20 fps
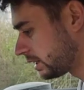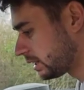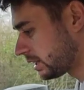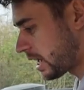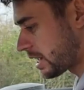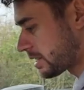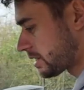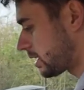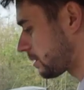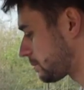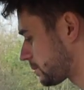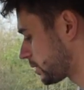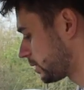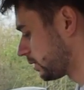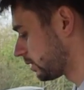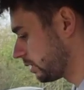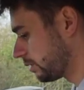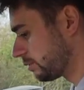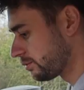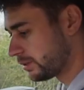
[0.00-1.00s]
it. That's
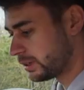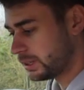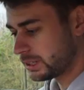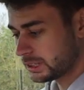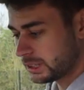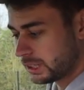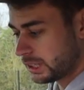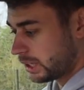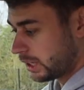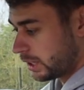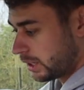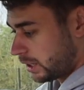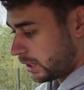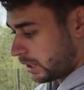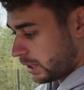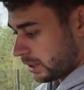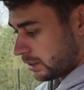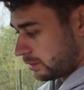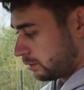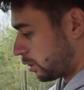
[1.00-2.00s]
absolutely fine.
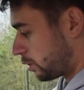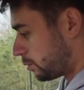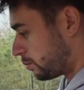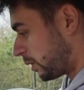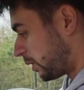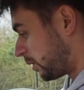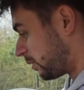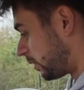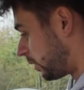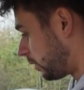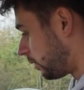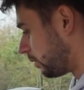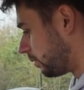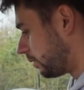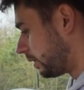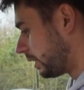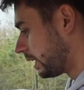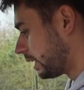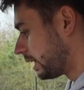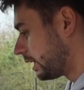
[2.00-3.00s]
No bother at all,
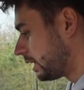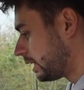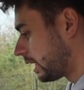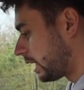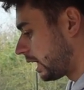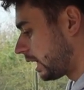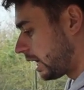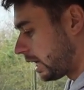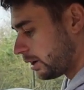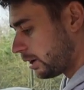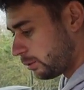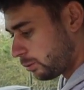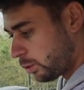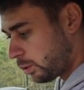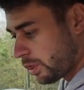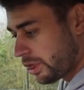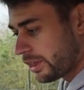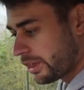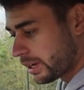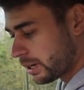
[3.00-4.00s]
really.
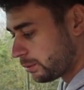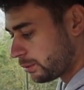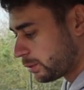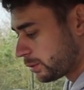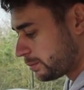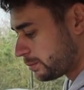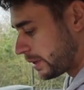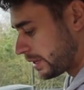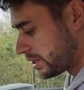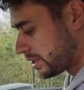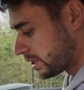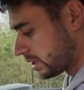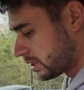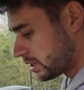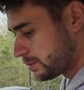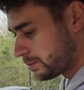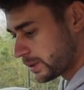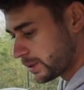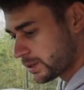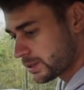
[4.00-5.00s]
One thing I would mention
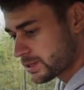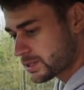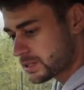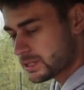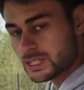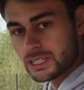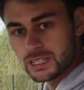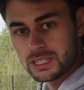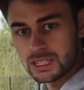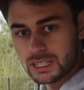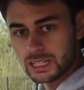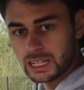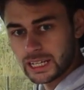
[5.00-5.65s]
is because this is an